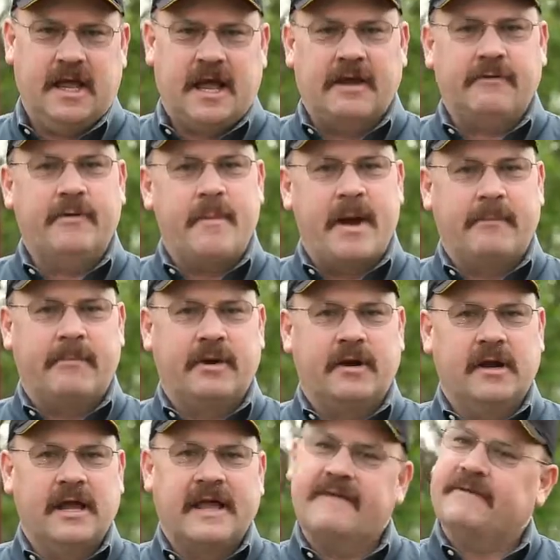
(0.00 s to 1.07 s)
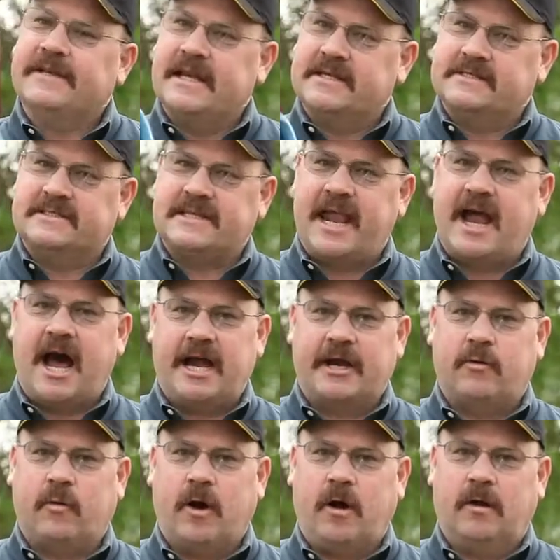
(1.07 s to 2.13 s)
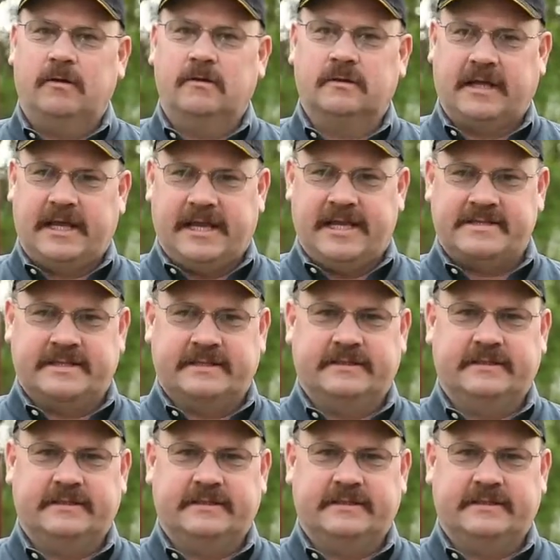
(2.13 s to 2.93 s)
And remember, if it doesn't say HiQual, it isn't.